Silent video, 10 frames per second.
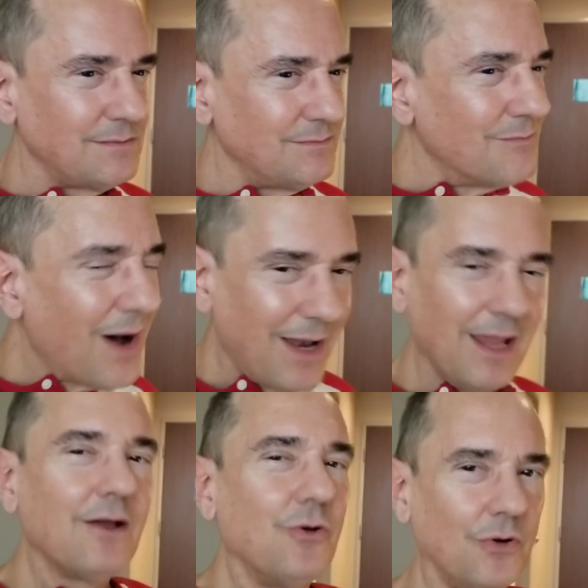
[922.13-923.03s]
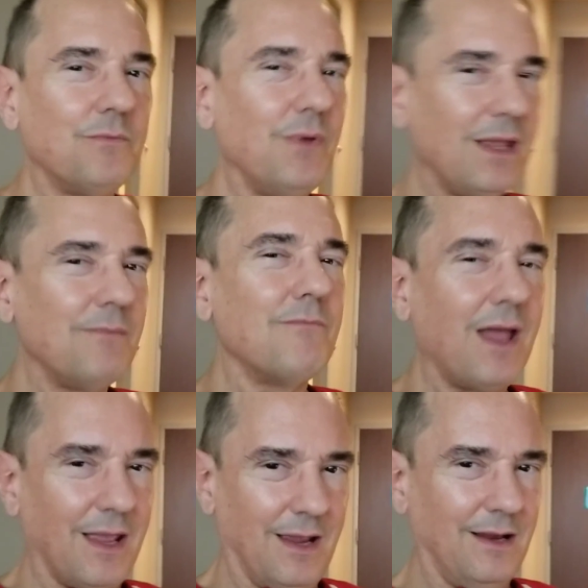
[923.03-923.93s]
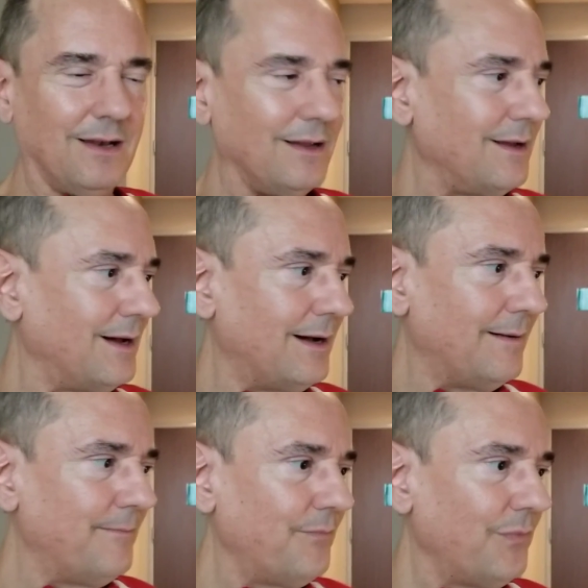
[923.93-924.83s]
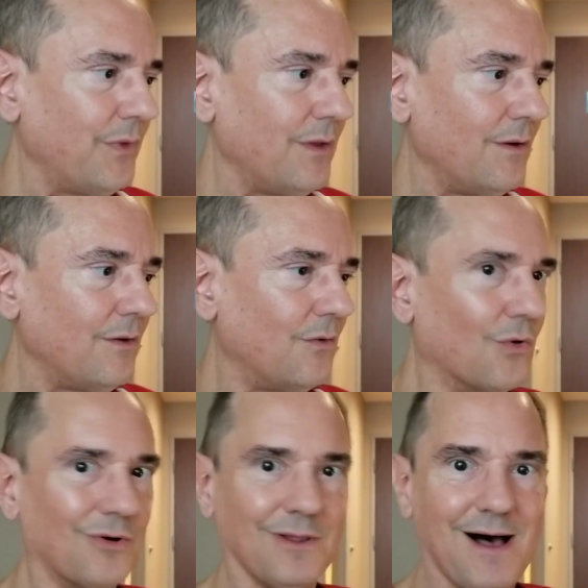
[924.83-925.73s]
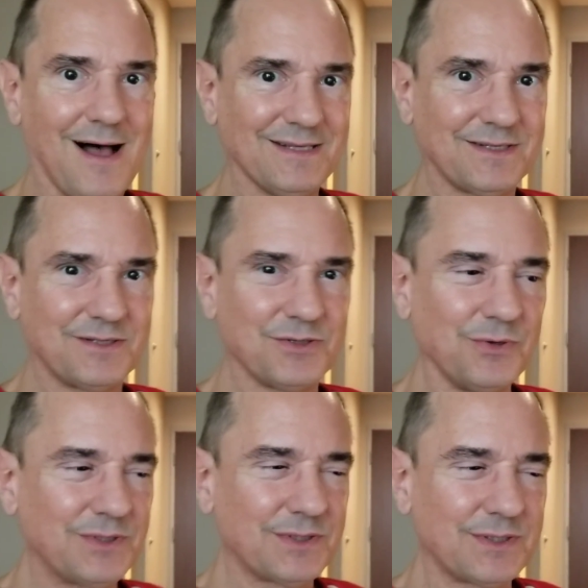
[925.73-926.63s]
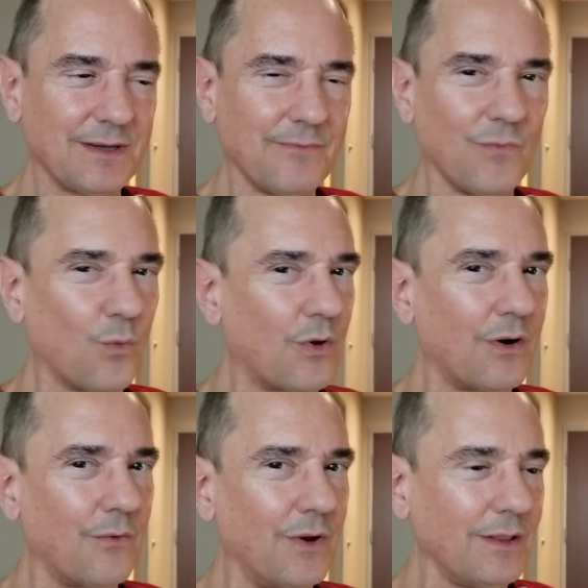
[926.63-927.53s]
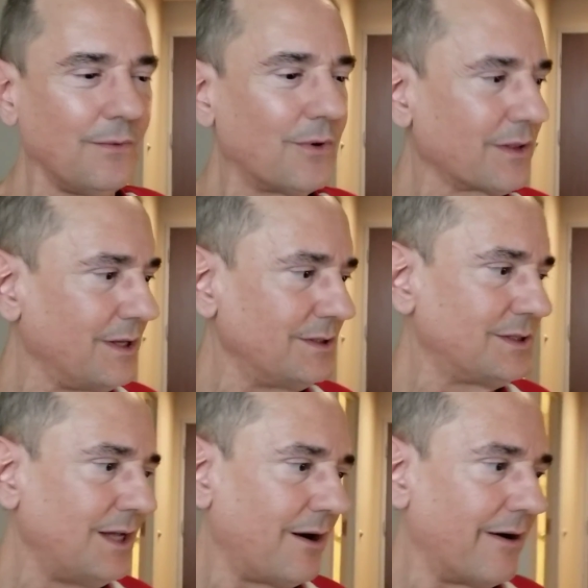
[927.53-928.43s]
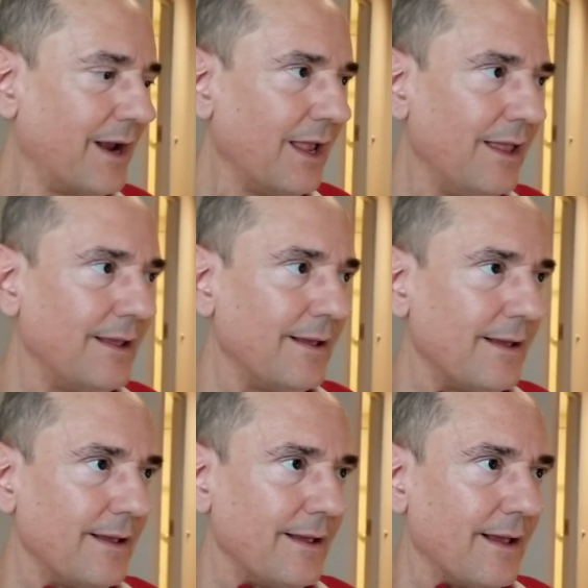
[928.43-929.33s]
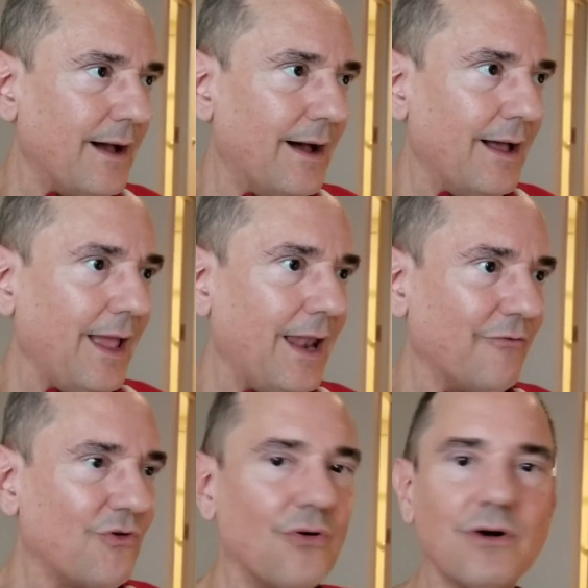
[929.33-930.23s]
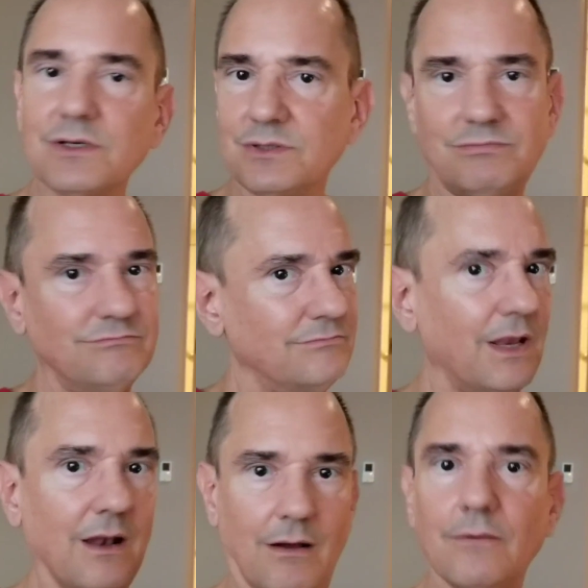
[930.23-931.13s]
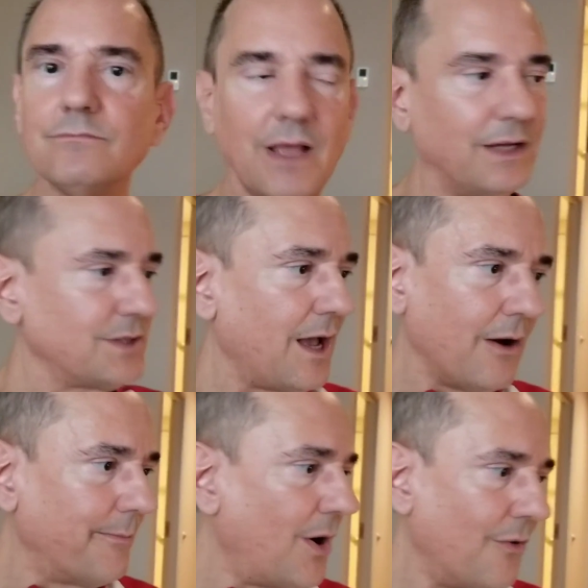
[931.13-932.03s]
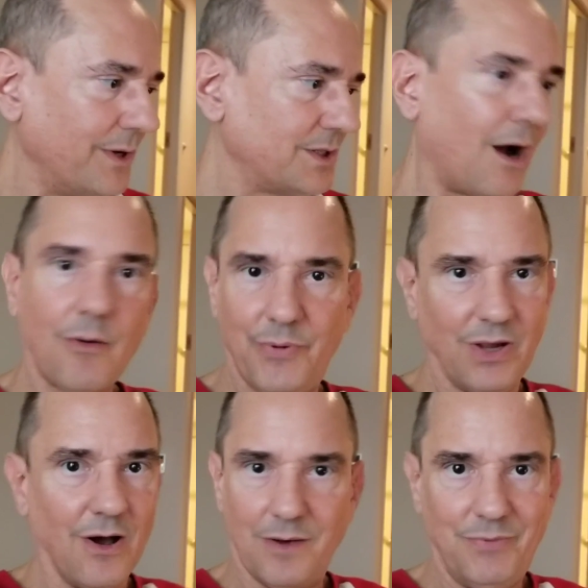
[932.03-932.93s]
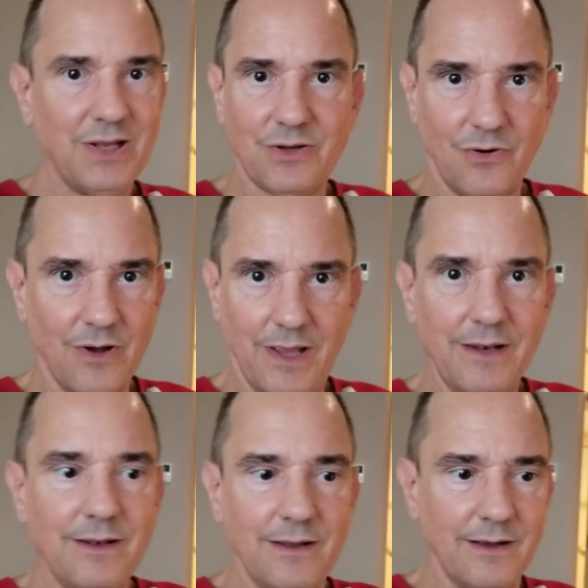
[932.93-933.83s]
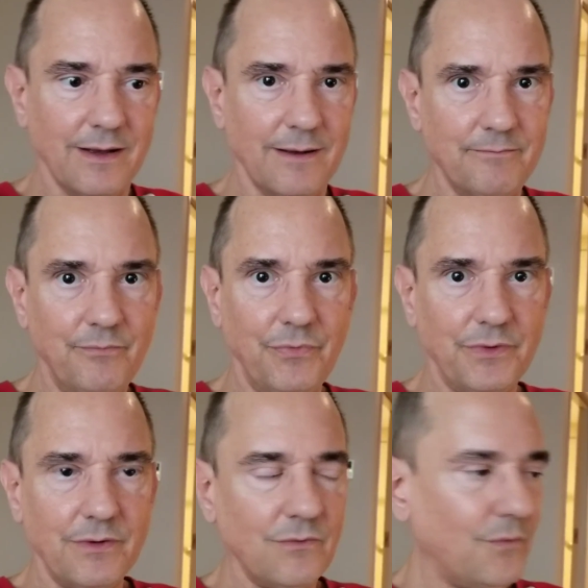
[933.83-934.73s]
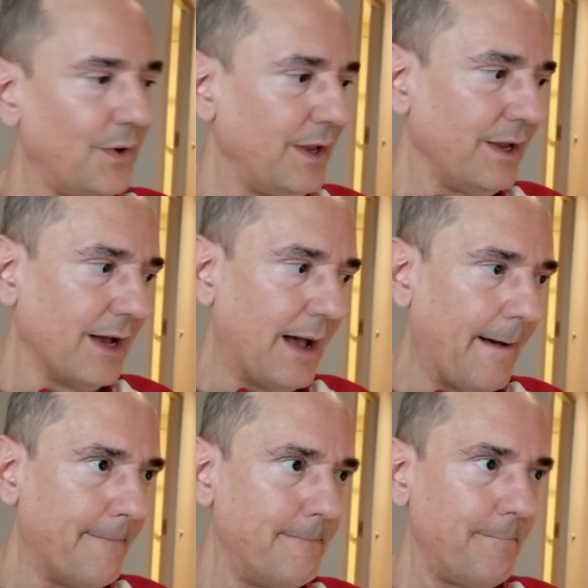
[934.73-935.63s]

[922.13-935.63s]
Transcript: money could be made um, or lost. So it's something wor really worth considering. Uh, and of course, you know, as I'm always harping on Bitcoin, um, we, um,